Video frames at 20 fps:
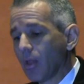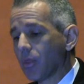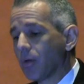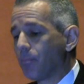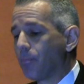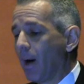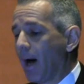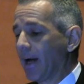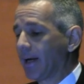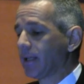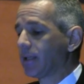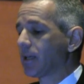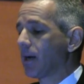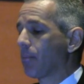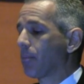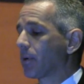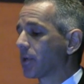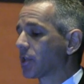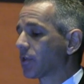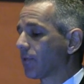the body
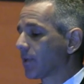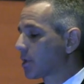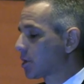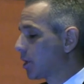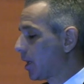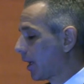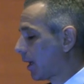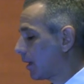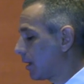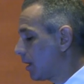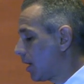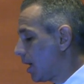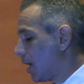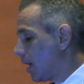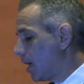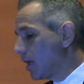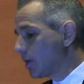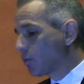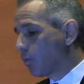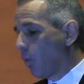temperature of a chicken
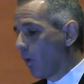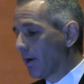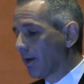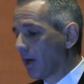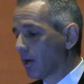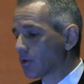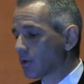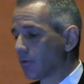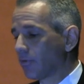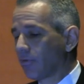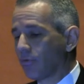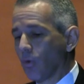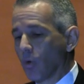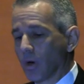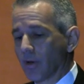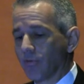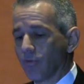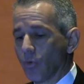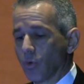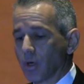is
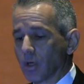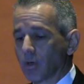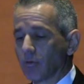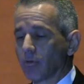144